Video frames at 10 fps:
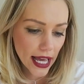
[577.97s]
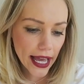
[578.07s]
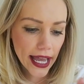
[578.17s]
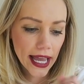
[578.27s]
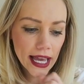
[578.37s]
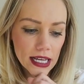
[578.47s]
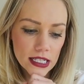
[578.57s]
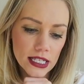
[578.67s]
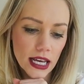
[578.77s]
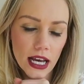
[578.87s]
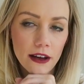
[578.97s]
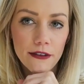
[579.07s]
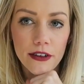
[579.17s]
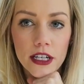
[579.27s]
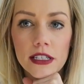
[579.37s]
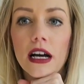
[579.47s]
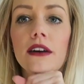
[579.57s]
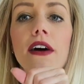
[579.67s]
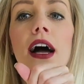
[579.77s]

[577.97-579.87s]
And first off,